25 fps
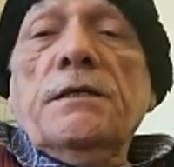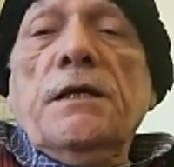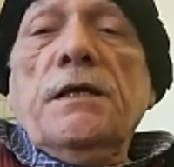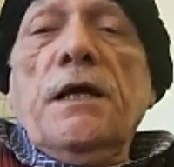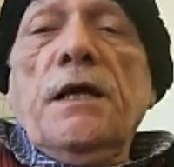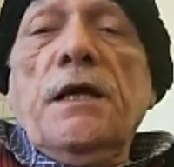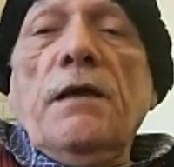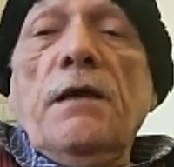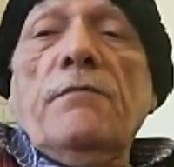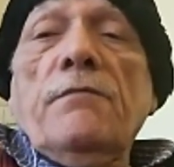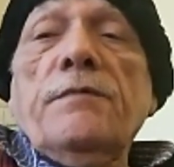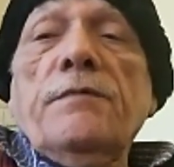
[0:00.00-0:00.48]

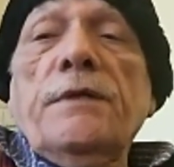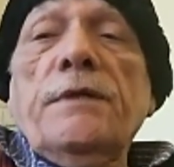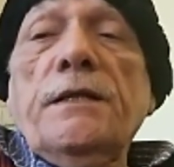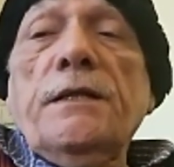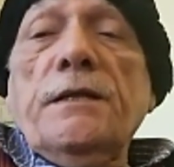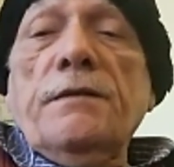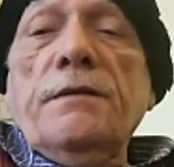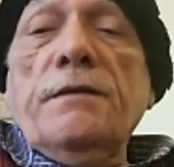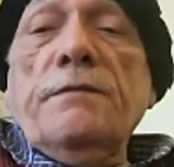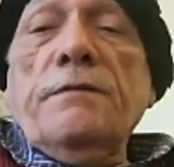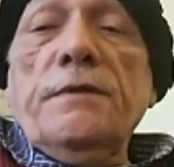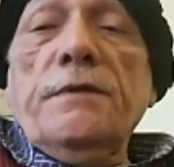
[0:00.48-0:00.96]
have
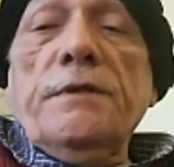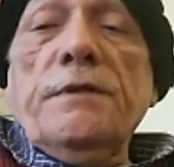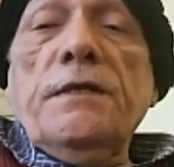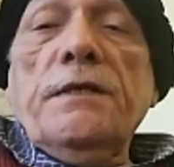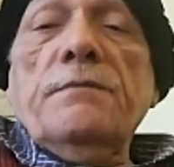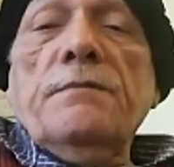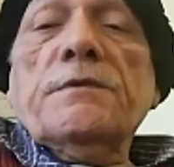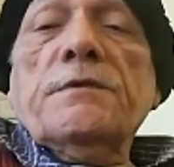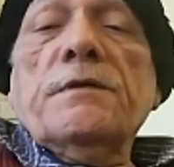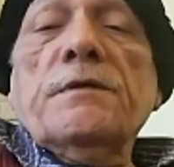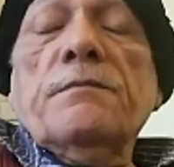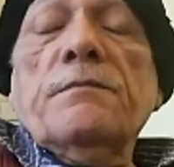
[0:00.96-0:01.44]
dinner with
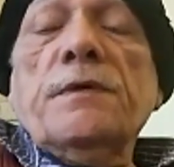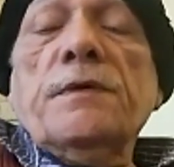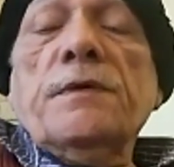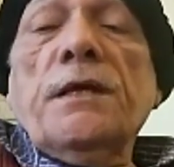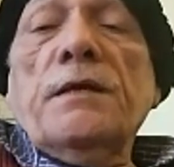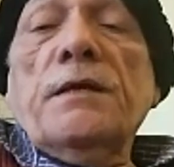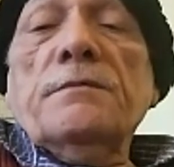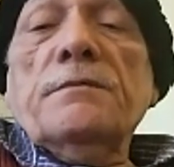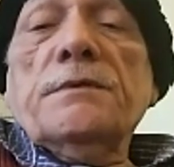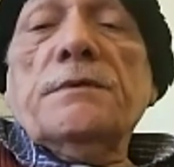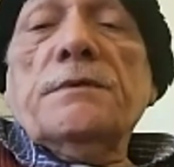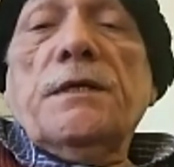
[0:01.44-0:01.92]
him
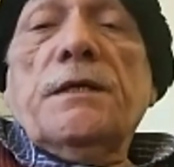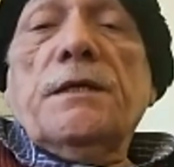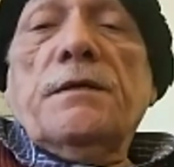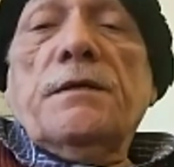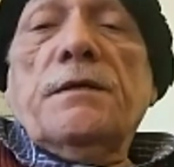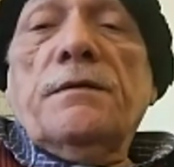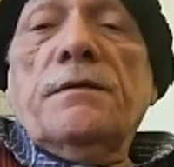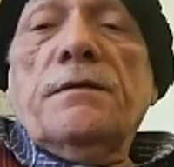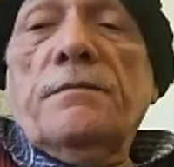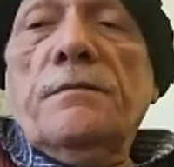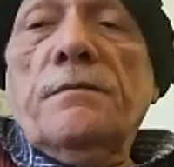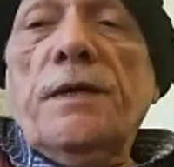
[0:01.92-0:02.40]
sometimes,
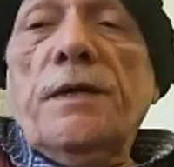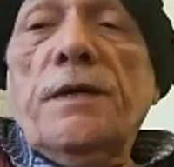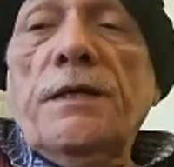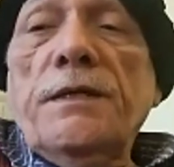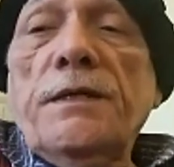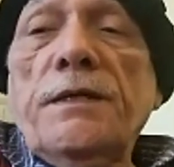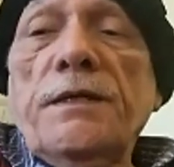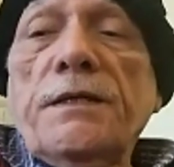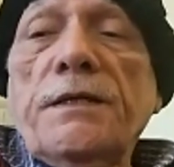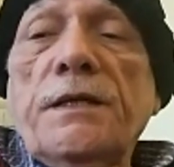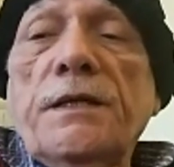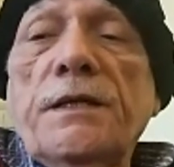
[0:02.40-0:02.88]
and
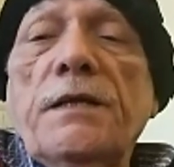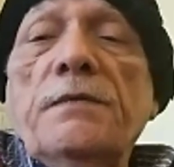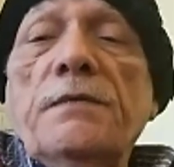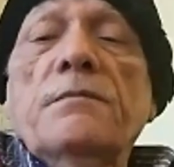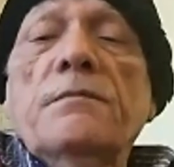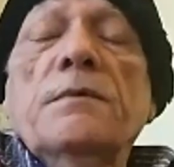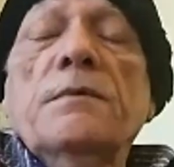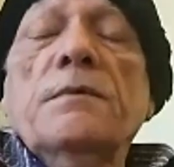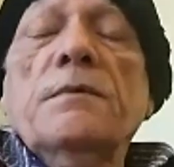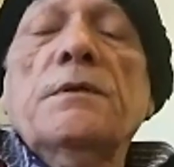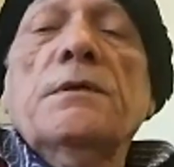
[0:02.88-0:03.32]
many a time.